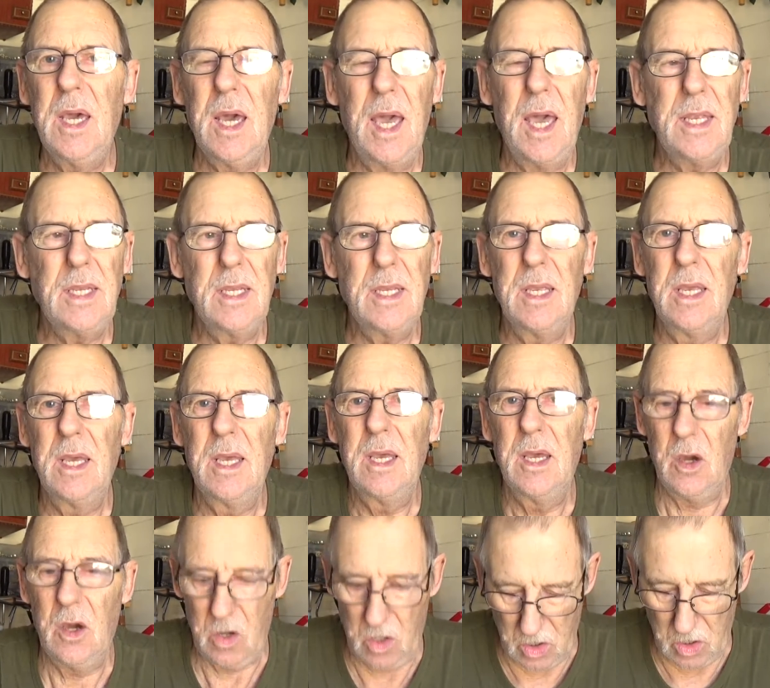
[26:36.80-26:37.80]
and
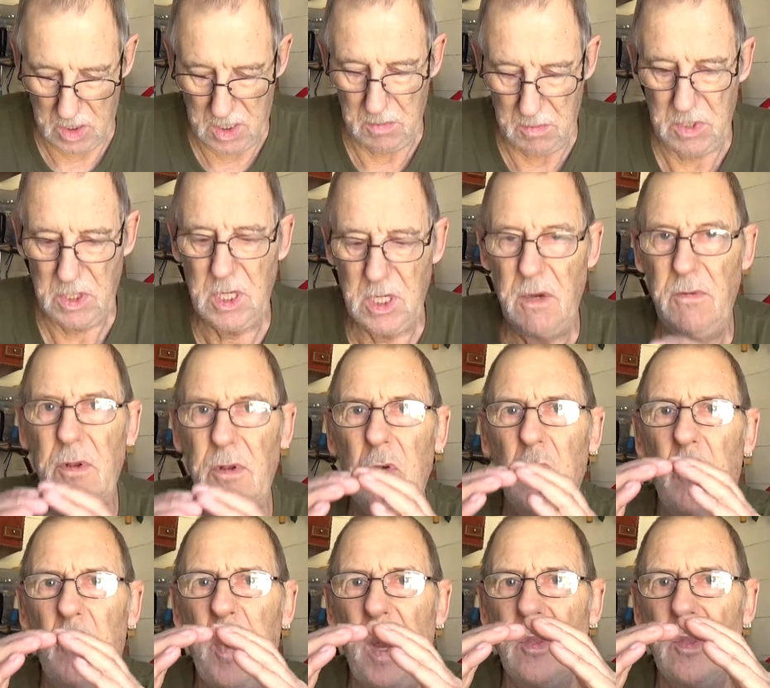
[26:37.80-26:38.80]
I'll get myself a little
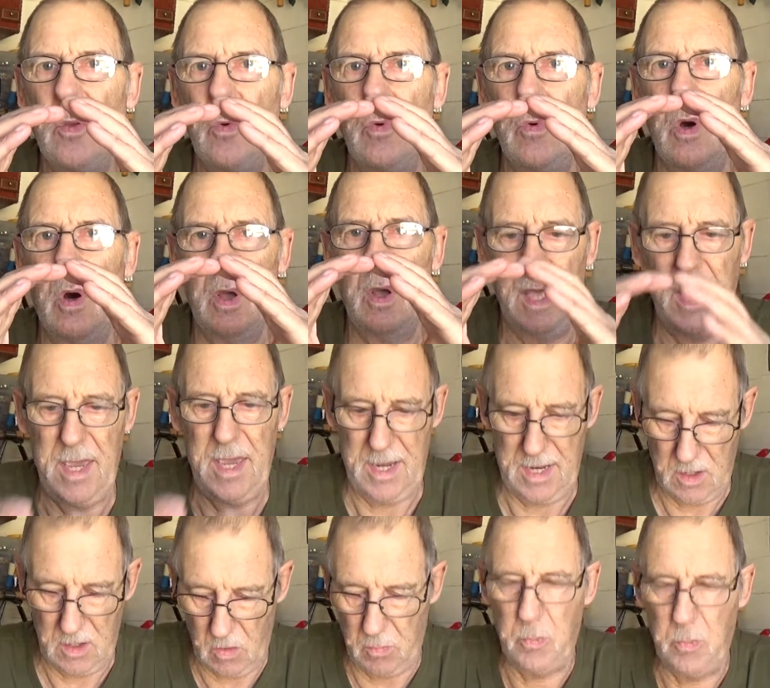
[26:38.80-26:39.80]
bundle like that,
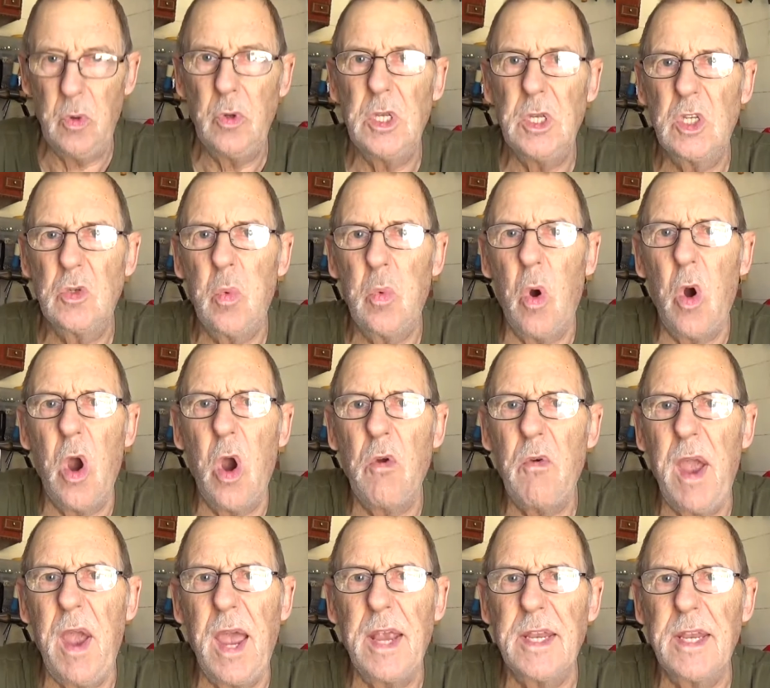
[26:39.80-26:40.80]
and I'll put this wire
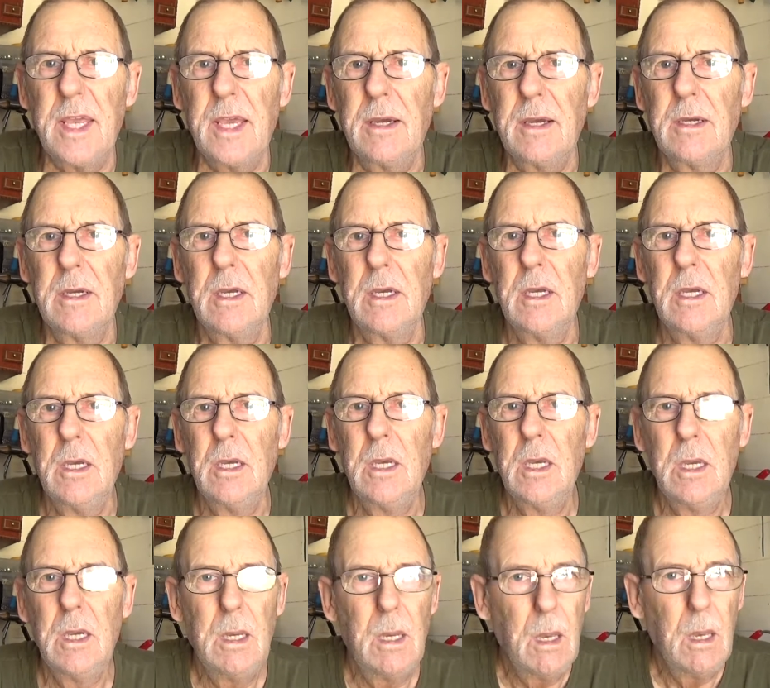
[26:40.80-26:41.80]
around it,
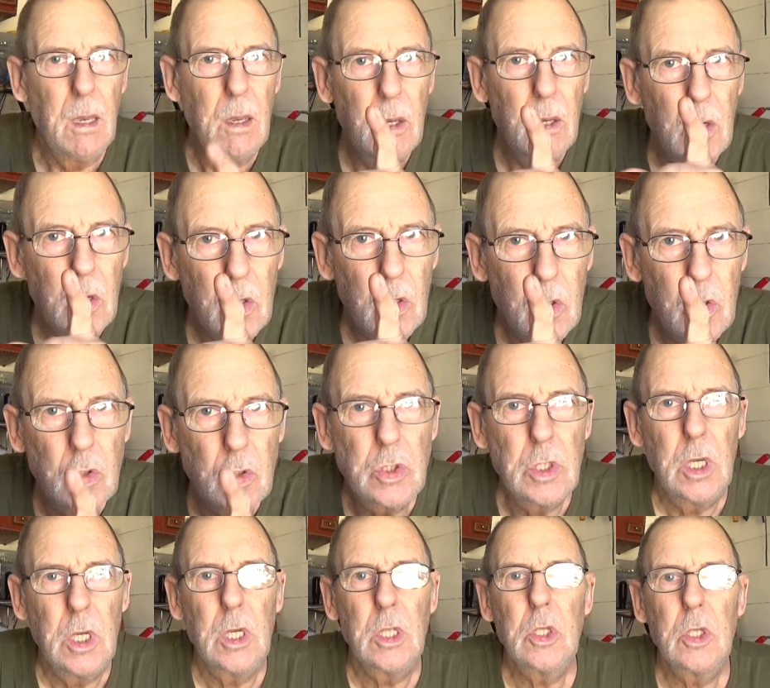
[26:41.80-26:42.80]
because
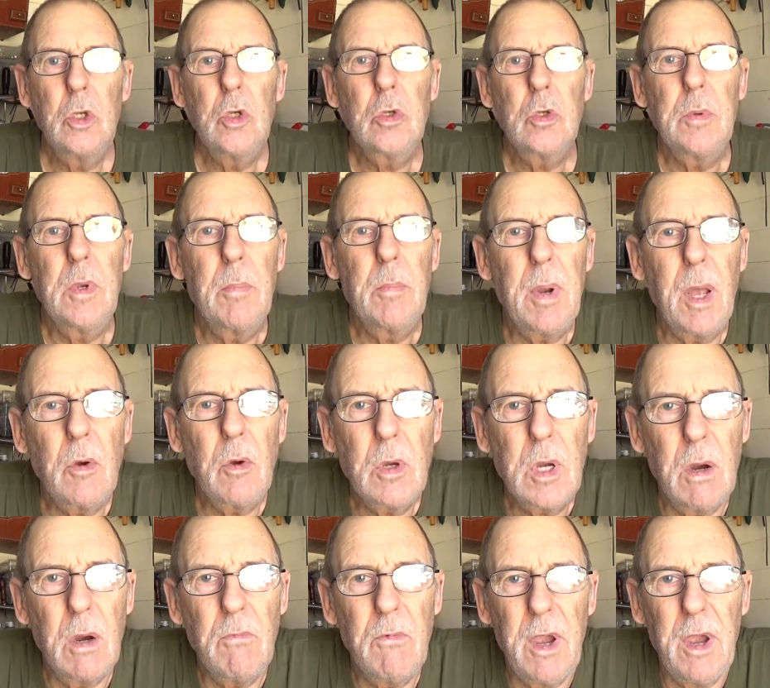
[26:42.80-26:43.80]
there used to be a bloke
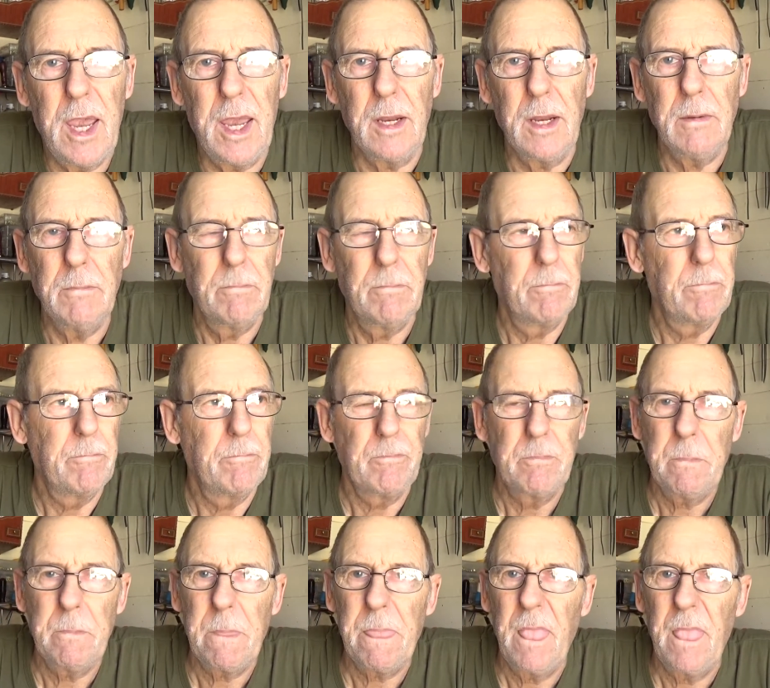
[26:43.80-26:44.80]
come round
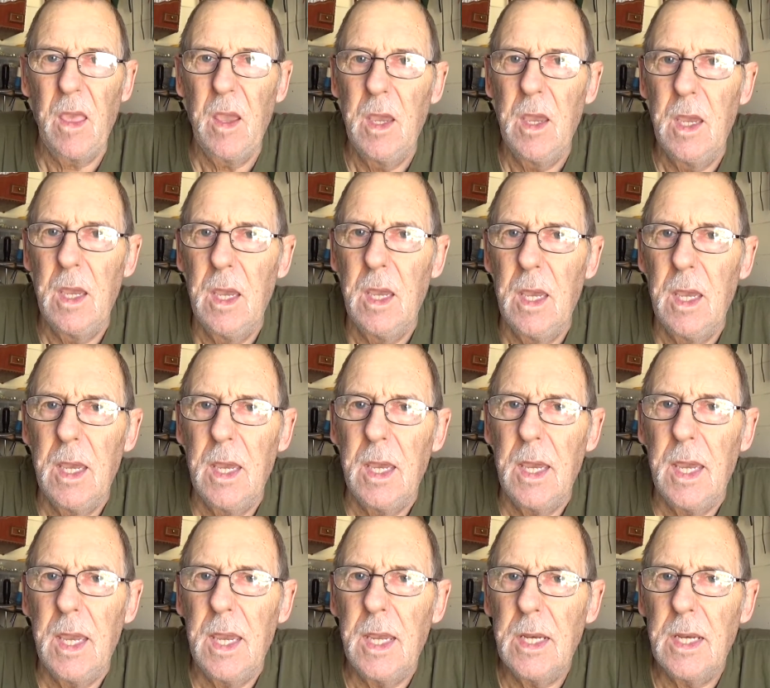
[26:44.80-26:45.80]

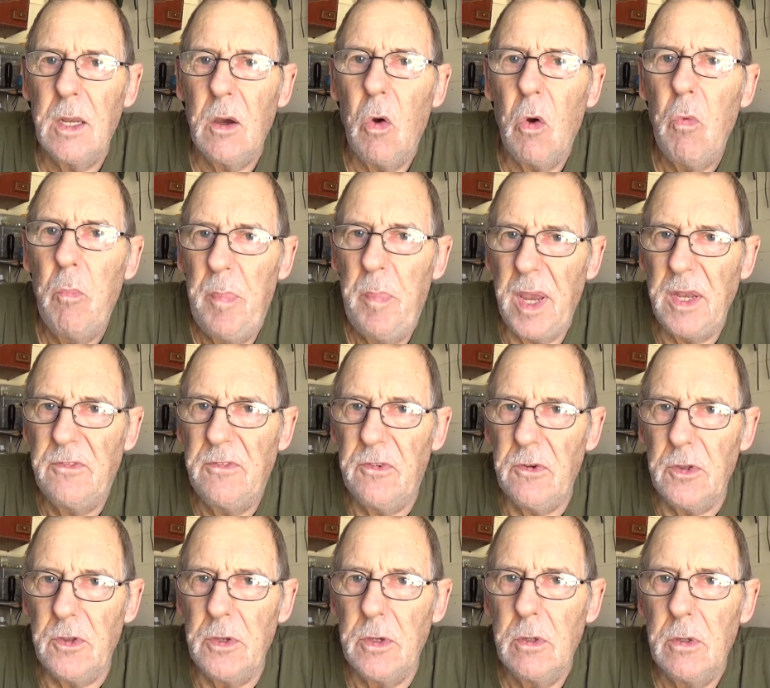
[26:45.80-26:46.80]
in an old
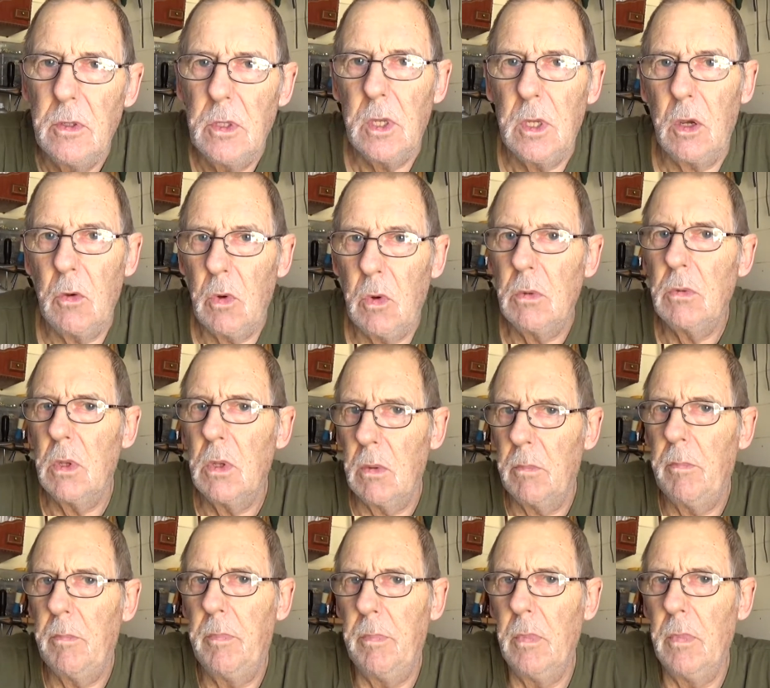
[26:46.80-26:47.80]
Bedford, you know, one of
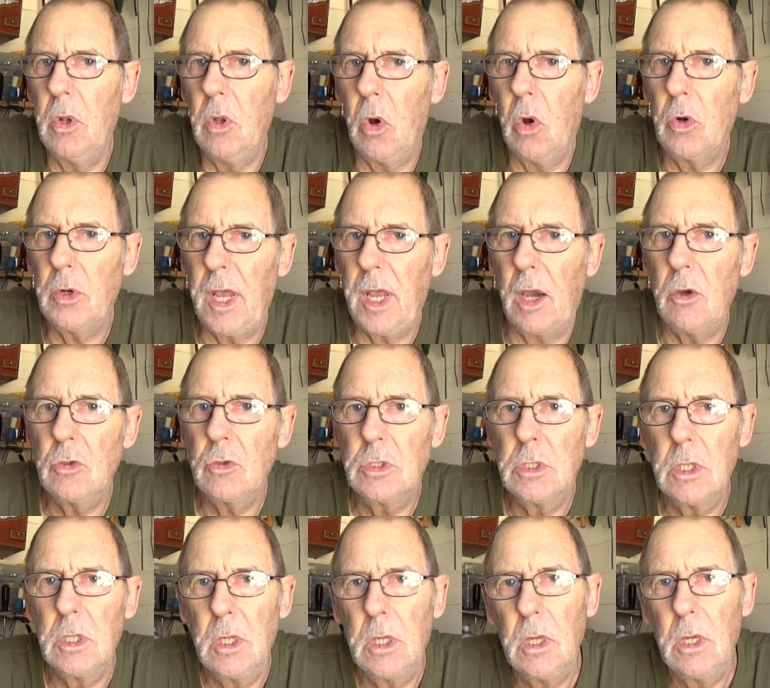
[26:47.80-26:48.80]
the long nose,
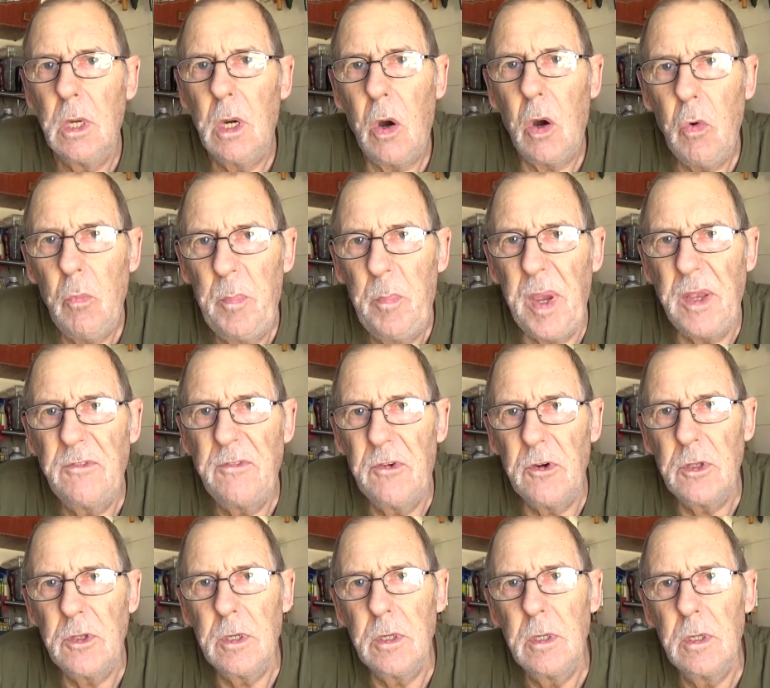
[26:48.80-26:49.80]
old
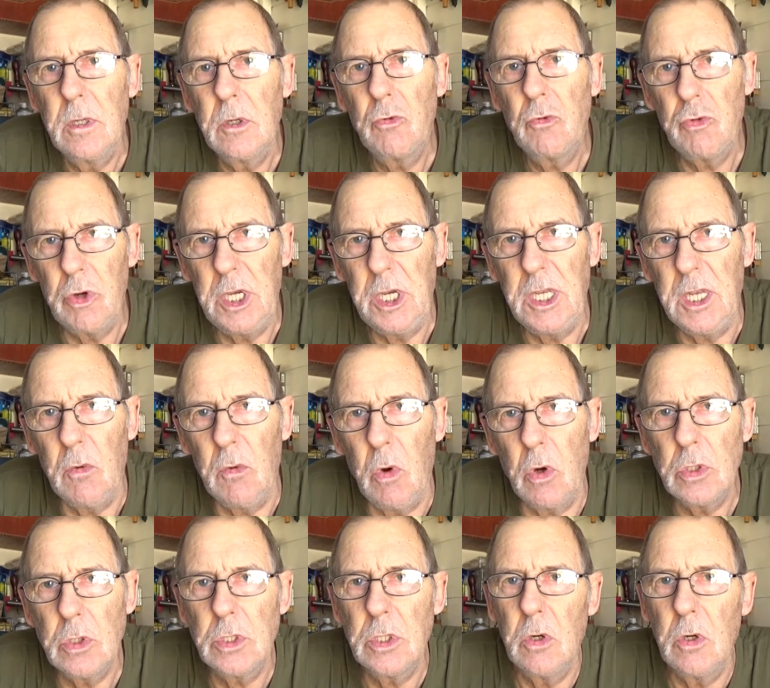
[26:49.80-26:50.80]
Bedford, green it
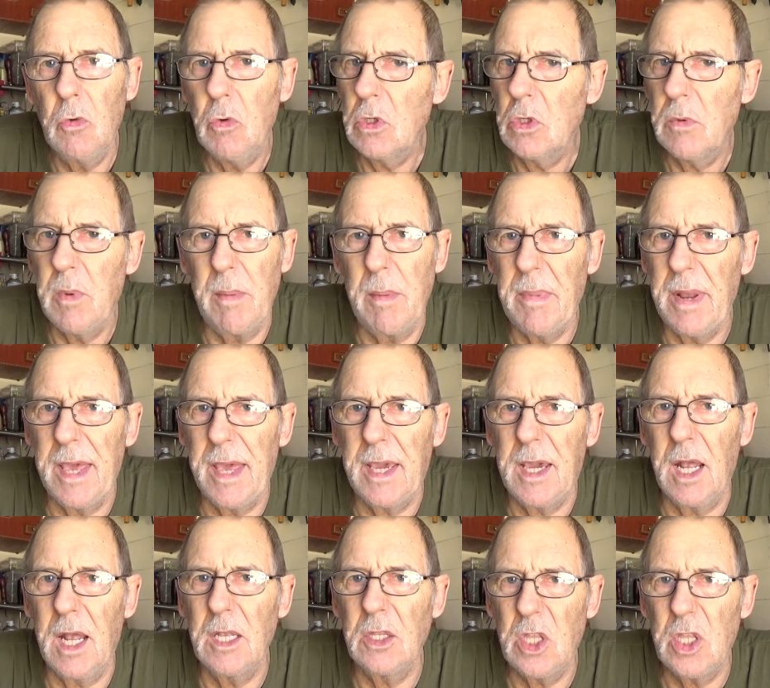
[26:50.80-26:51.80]
was, always remember that
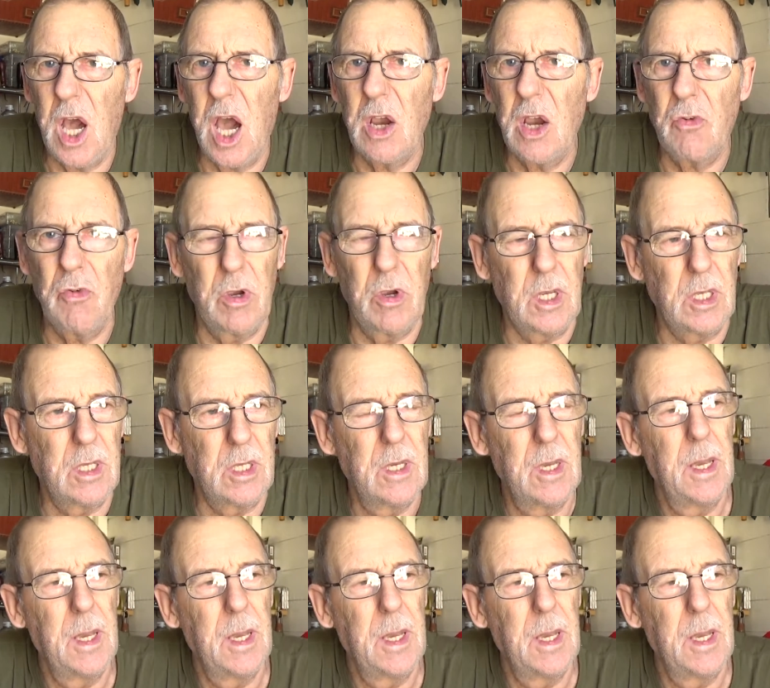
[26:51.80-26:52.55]
colour, dark green.